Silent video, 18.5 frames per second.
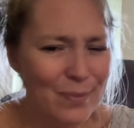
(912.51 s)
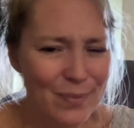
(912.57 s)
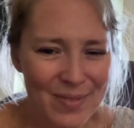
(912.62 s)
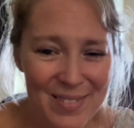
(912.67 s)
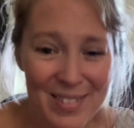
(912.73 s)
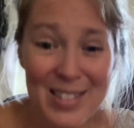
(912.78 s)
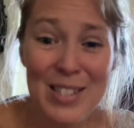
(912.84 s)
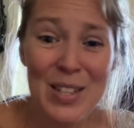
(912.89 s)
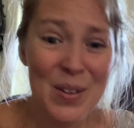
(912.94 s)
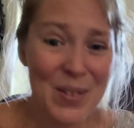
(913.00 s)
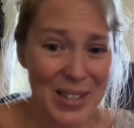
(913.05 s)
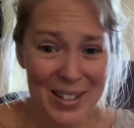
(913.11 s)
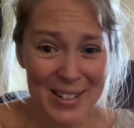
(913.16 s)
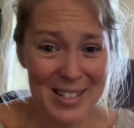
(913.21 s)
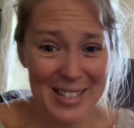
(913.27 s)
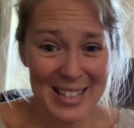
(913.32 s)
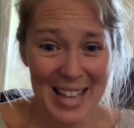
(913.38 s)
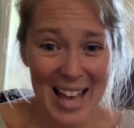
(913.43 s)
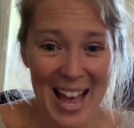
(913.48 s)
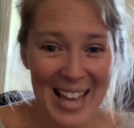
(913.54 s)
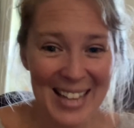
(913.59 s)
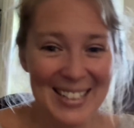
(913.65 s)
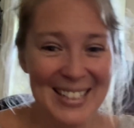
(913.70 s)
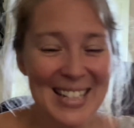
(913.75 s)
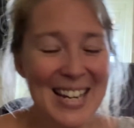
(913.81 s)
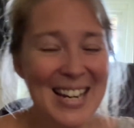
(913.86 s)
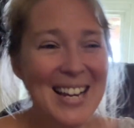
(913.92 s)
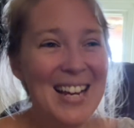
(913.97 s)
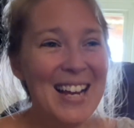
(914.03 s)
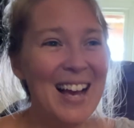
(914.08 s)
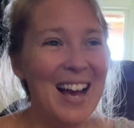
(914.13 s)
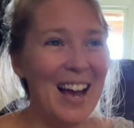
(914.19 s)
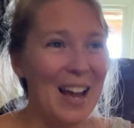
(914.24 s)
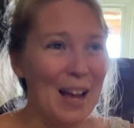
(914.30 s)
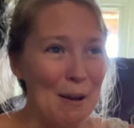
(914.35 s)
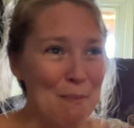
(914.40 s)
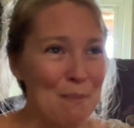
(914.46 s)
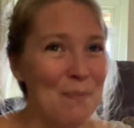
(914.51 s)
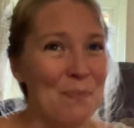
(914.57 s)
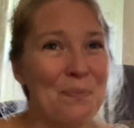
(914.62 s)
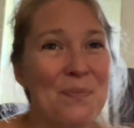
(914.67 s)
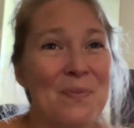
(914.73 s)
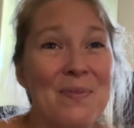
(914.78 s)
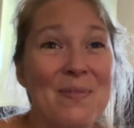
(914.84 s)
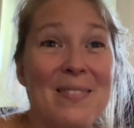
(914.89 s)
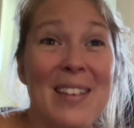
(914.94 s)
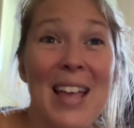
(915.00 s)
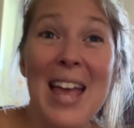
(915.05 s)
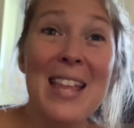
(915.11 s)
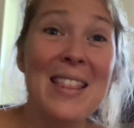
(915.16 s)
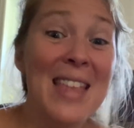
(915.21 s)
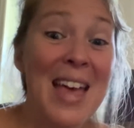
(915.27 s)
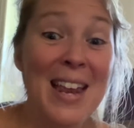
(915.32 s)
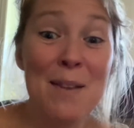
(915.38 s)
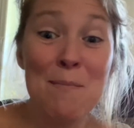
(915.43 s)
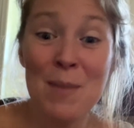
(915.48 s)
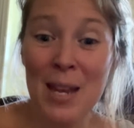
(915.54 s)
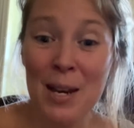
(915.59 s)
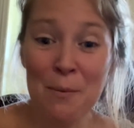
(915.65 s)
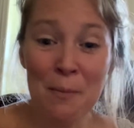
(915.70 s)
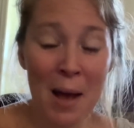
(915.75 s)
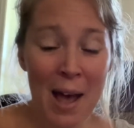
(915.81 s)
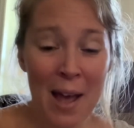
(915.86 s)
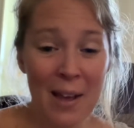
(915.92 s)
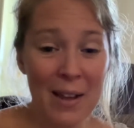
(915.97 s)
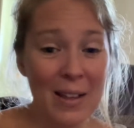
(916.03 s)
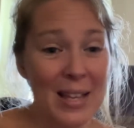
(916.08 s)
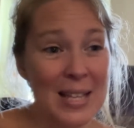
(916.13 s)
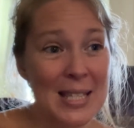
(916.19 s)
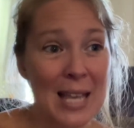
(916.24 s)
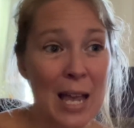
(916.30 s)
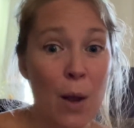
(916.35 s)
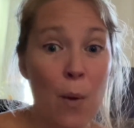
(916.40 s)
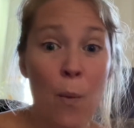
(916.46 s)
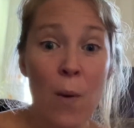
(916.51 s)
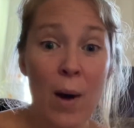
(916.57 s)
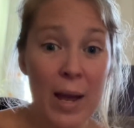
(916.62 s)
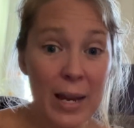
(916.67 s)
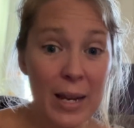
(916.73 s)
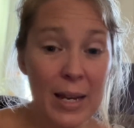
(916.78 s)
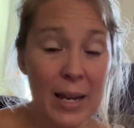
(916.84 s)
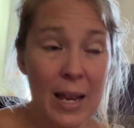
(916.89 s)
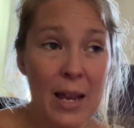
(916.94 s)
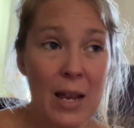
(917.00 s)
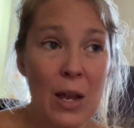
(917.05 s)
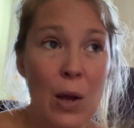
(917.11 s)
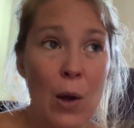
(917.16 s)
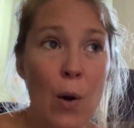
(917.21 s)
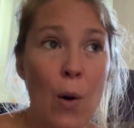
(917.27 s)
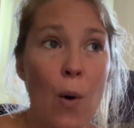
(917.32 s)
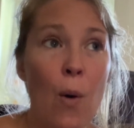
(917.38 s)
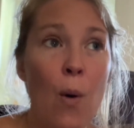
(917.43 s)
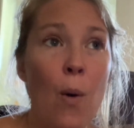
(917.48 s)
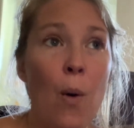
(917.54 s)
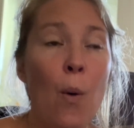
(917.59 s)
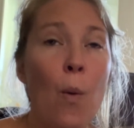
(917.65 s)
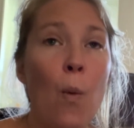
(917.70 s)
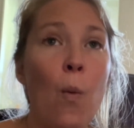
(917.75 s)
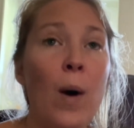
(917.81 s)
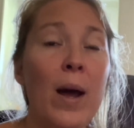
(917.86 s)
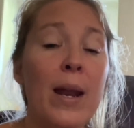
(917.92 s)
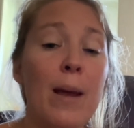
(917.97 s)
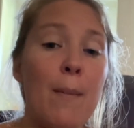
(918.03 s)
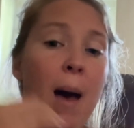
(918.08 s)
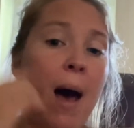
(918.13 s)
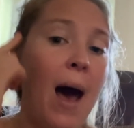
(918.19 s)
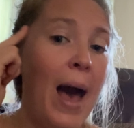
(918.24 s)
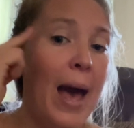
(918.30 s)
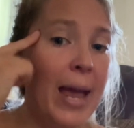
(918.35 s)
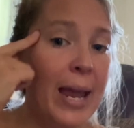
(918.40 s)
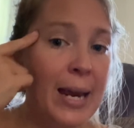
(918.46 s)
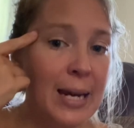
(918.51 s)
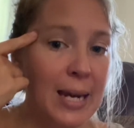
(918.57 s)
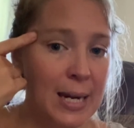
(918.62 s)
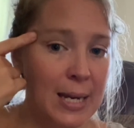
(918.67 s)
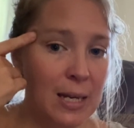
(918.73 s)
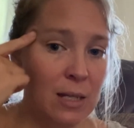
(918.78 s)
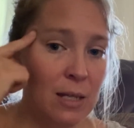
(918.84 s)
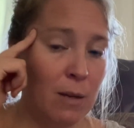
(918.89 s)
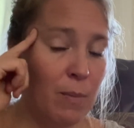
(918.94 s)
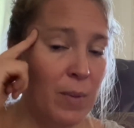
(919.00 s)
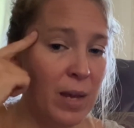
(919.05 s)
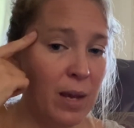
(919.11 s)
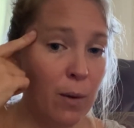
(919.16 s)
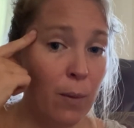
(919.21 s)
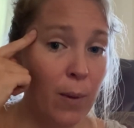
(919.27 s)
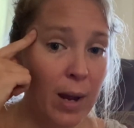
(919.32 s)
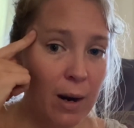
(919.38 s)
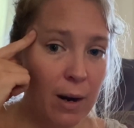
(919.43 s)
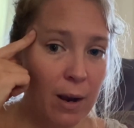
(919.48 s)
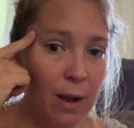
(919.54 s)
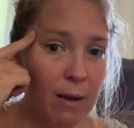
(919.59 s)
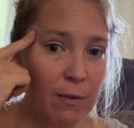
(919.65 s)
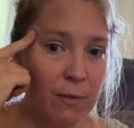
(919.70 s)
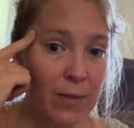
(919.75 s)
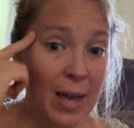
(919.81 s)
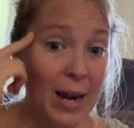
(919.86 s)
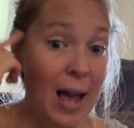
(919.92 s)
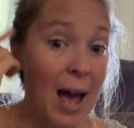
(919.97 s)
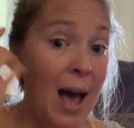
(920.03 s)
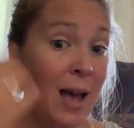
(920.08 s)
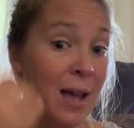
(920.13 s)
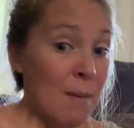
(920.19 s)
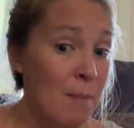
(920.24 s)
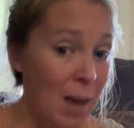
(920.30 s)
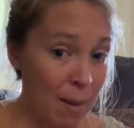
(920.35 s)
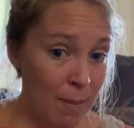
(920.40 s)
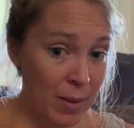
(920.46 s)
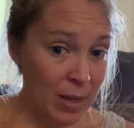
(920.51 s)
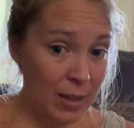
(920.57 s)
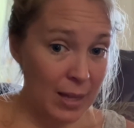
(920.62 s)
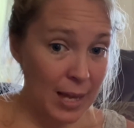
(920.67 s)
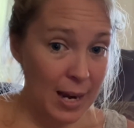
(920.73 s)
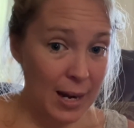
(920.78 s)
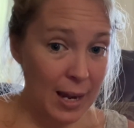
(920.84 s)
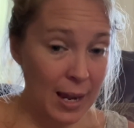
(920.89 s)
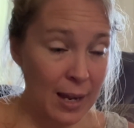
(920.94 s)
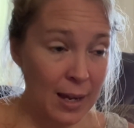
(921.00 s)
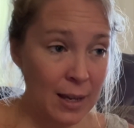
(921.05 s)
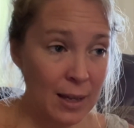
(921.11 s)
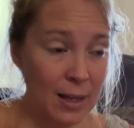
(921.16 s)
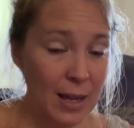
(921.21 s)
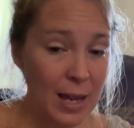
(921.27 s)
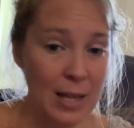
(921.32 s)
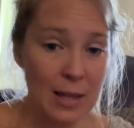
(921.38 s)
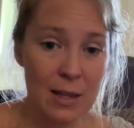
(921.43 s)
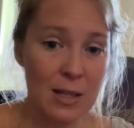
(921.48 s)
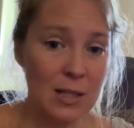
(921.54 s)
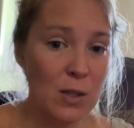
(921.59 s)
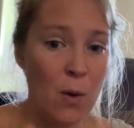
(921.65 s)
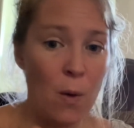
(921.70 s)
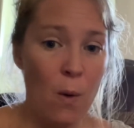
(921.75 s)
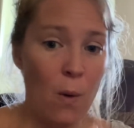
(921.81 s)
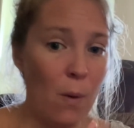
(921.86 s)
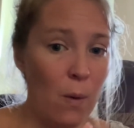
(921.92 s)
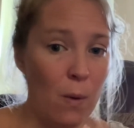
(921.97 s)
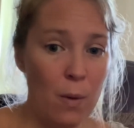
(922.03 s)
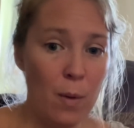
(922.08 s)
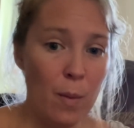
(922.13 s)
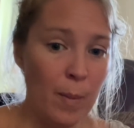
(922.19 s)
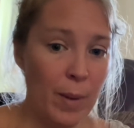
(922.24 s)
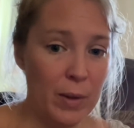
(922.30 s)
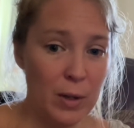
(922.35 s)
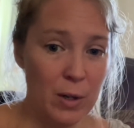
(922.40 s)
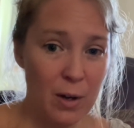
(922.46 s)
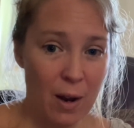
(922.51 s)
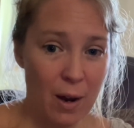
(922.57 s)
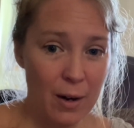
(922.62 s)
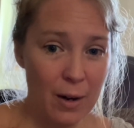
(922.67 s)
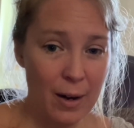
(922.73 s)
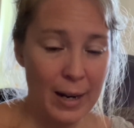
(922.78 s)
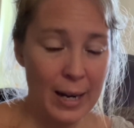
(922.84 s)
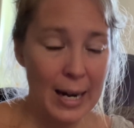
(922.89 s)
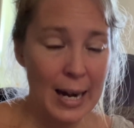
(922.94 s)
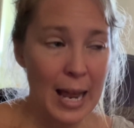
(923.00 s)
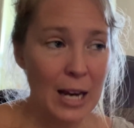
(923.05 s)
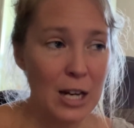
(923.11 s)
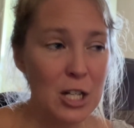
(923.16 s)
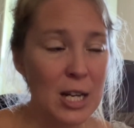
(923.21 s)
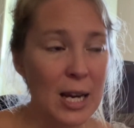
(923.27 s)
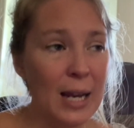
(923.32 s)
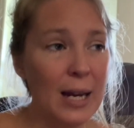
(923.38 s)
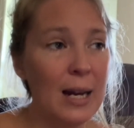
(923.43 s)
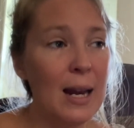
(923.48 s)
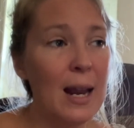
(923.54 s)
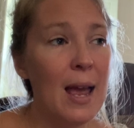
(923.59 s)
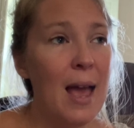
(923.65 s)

So there's that. And then meanwhile, it's like, what am I needing to be aware of that I'm emulating in this whole mother-daughter connection?